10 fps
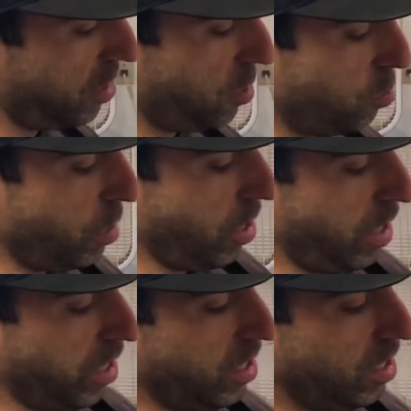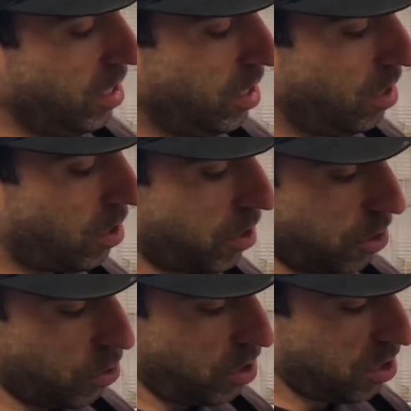DU bearing on a
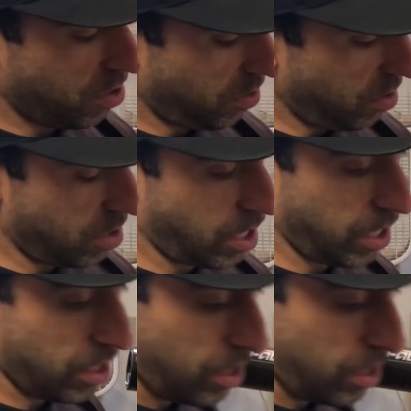traditional design.